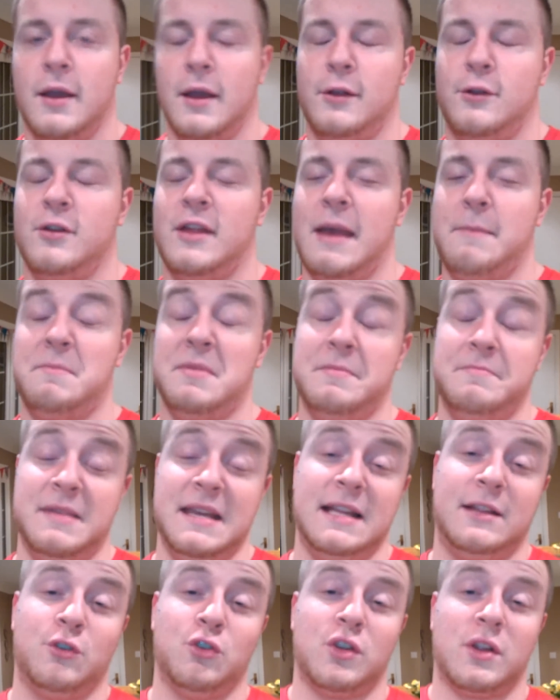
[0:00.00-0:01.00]
to then be
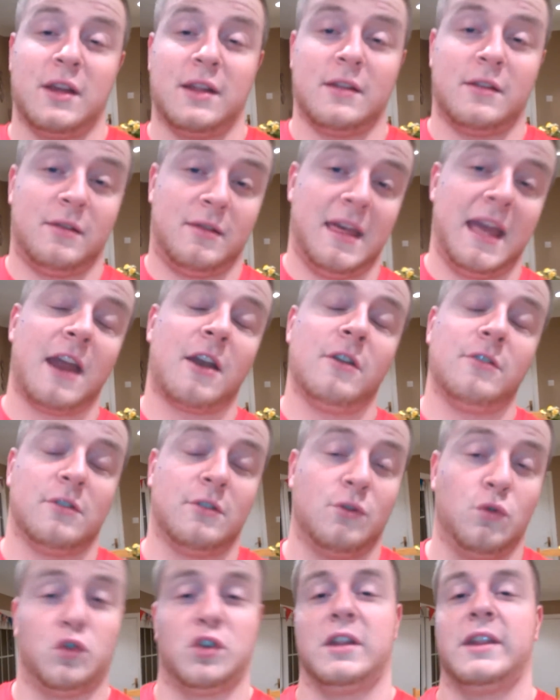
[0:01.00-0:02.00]
me doing it there under
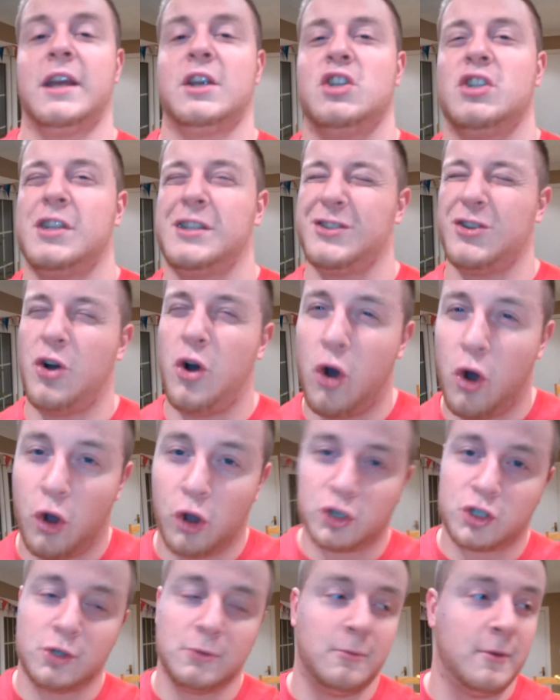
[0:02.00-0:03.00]
those conditions is
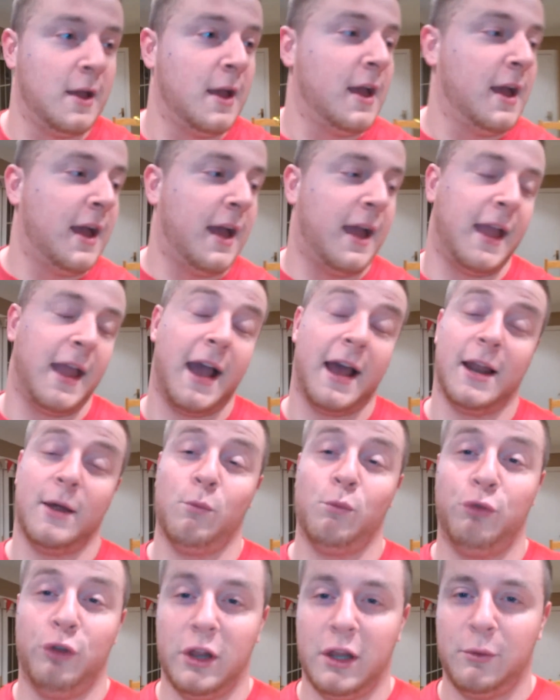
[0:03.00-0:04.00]
awesome uh, and
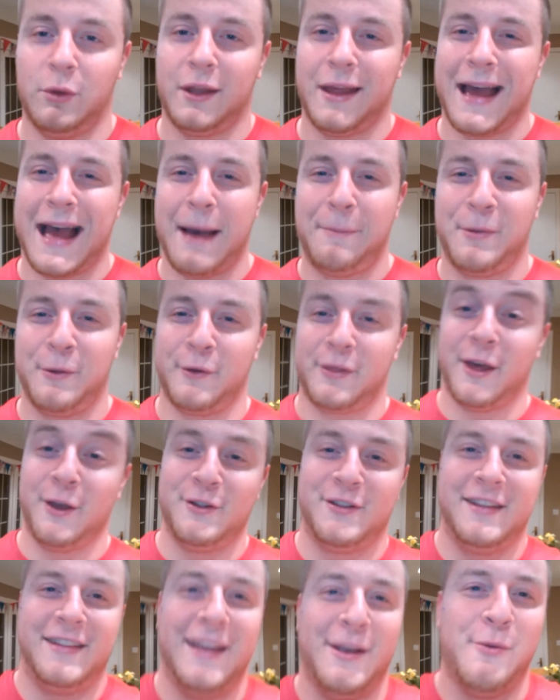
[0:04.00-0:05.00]
I'm really really happy with how today